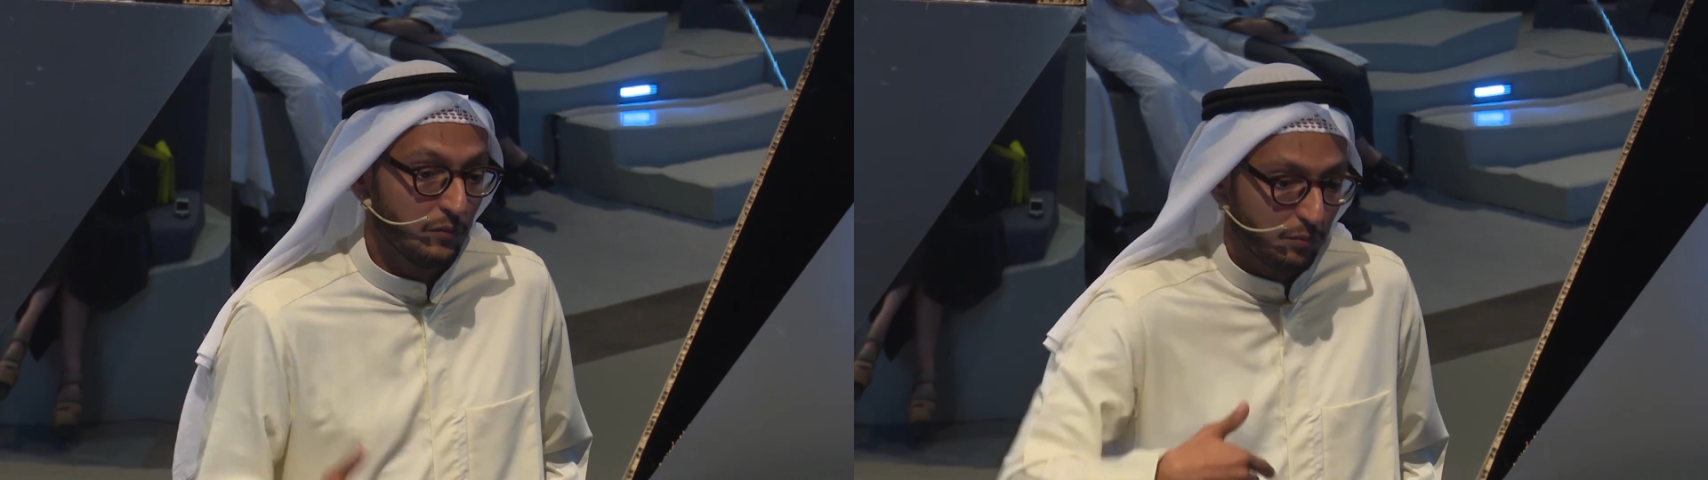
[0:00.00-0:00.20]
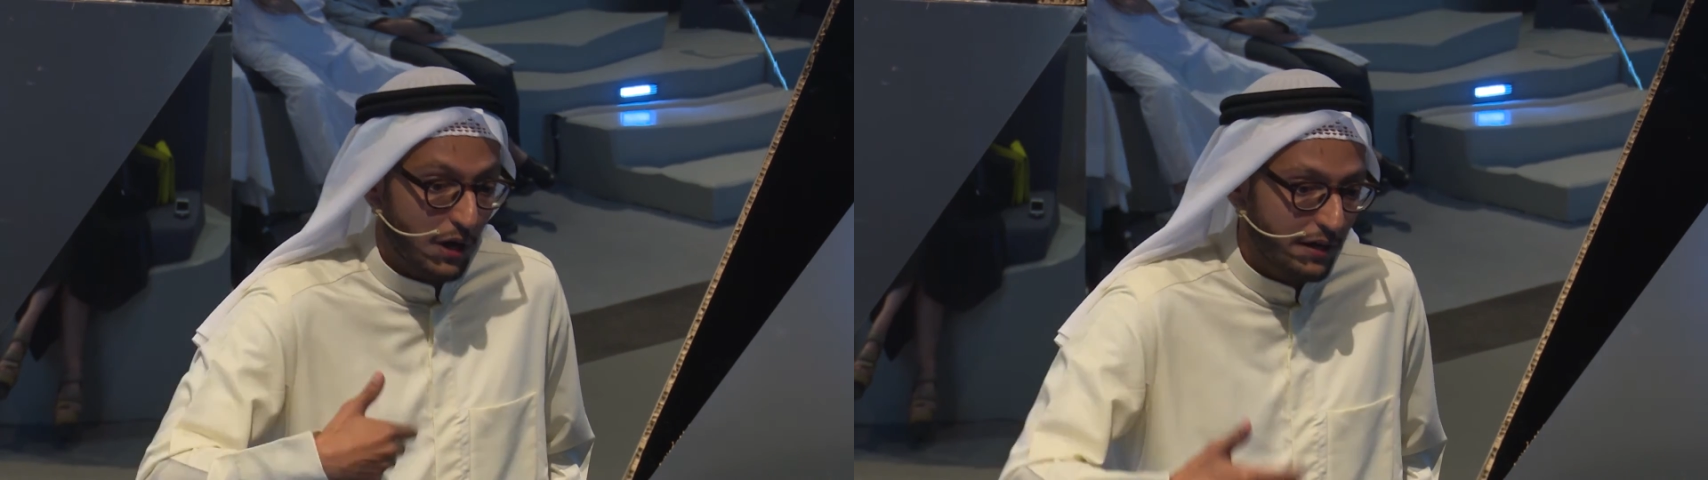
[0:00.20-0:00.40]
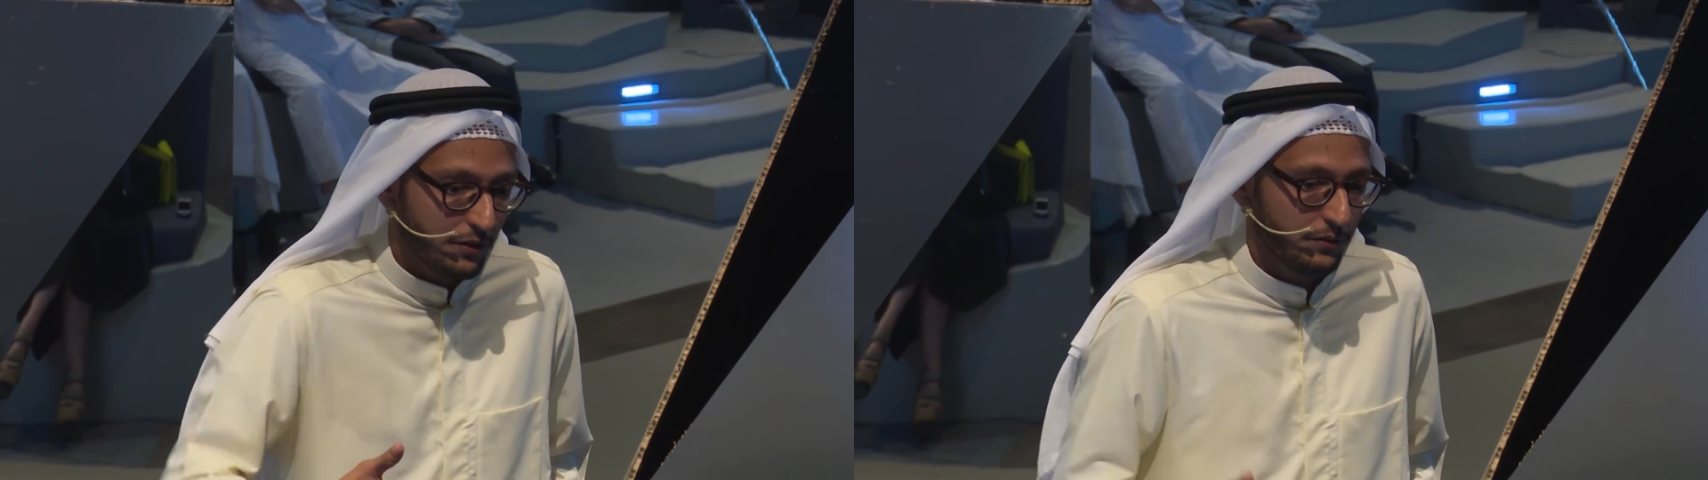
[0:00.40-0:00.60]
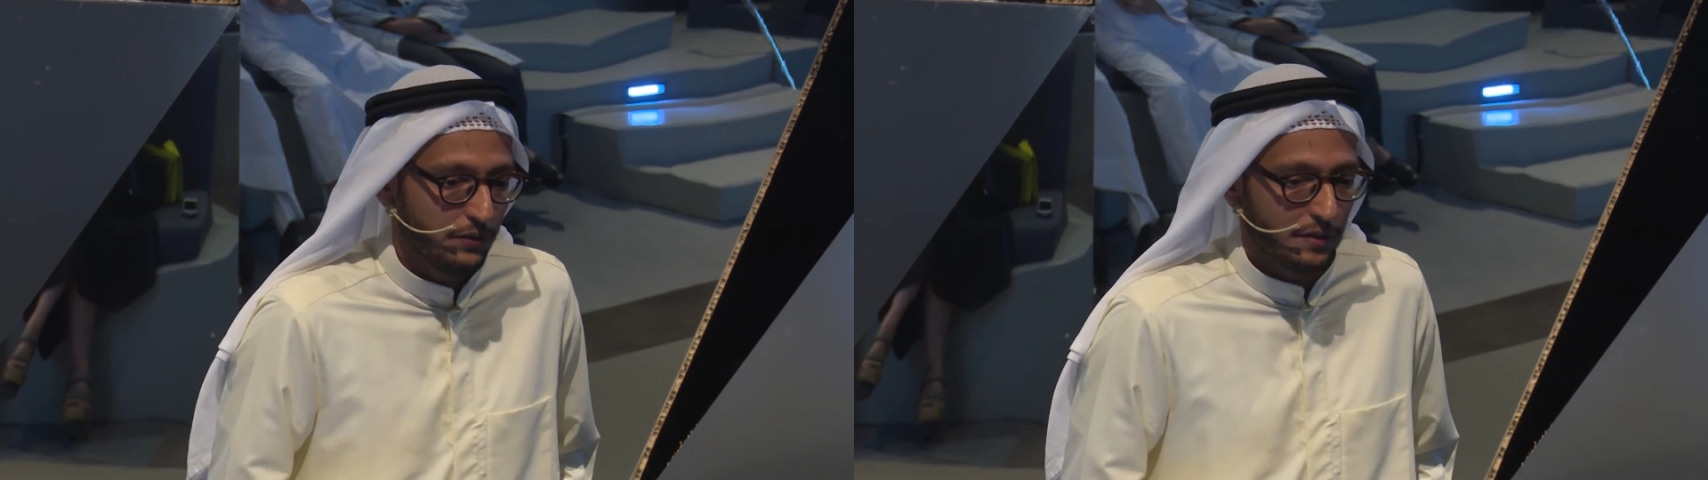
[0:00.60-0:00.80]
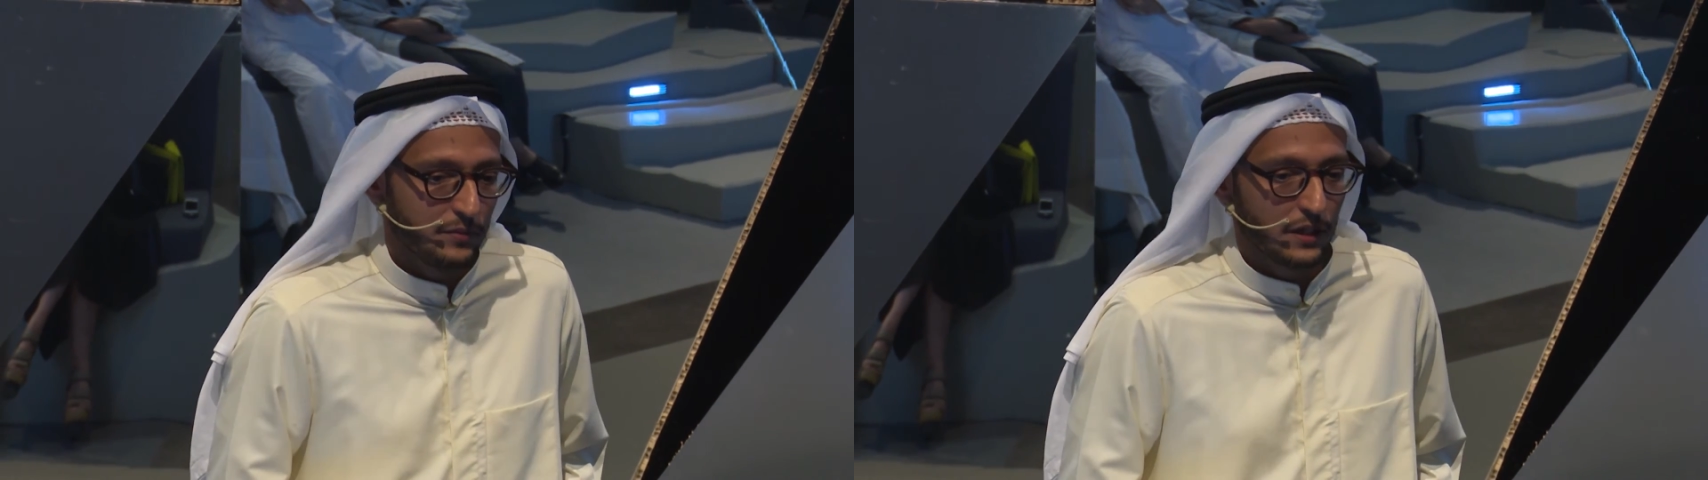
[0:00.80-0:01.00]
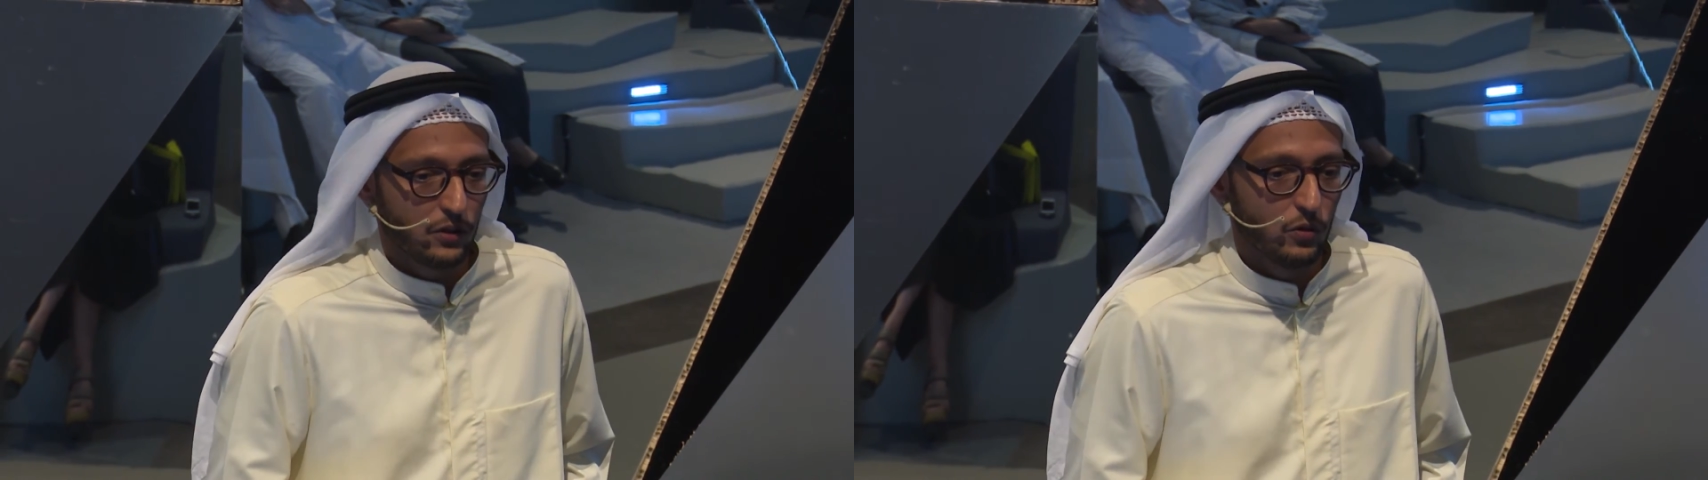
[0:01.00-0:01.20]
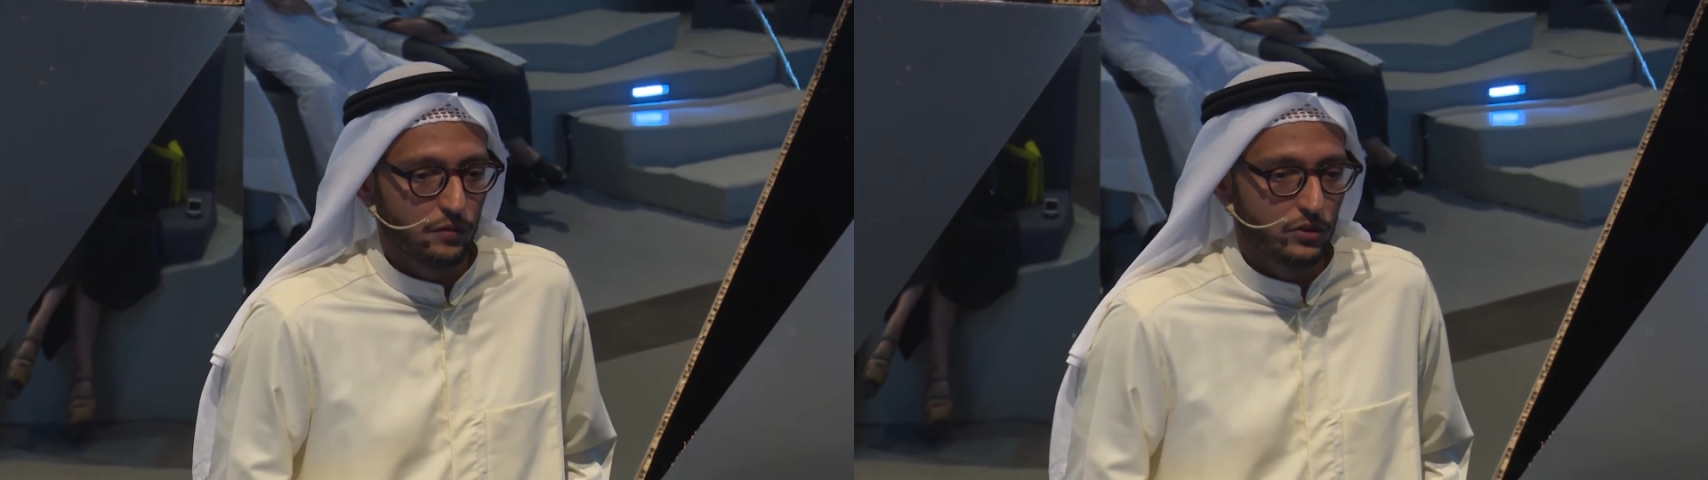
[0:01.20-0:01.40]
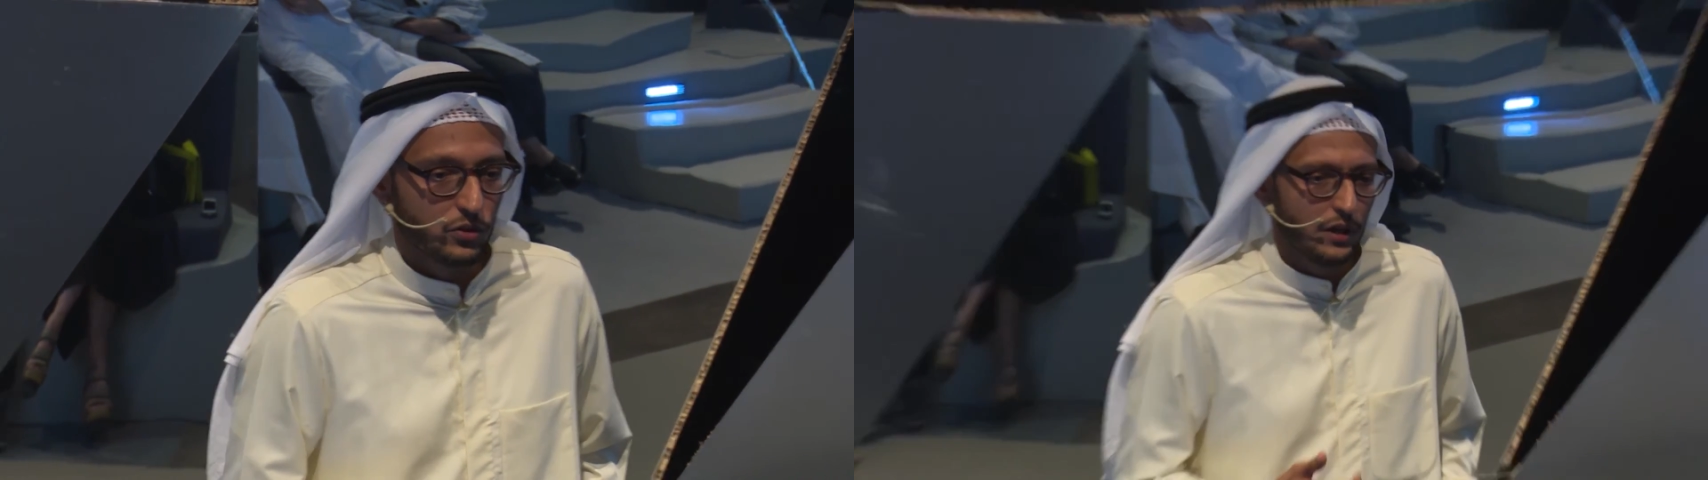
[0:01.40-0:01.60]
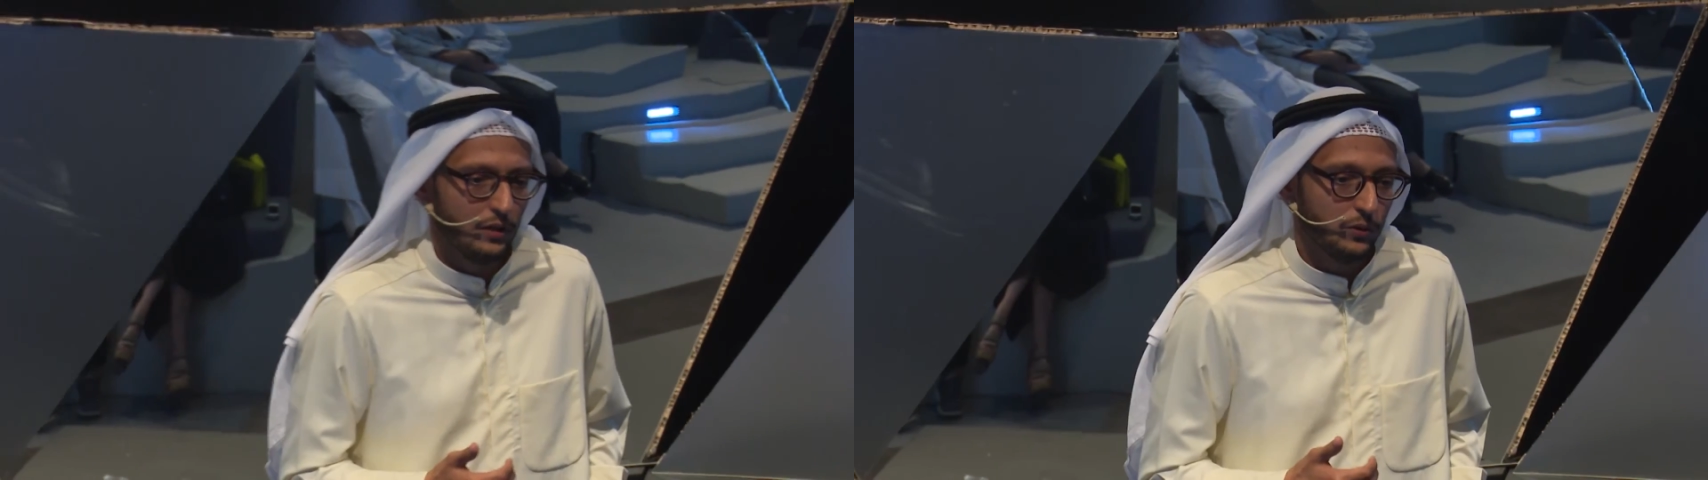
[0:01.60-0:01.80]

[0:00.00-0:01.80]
prior to them taking over the shrine,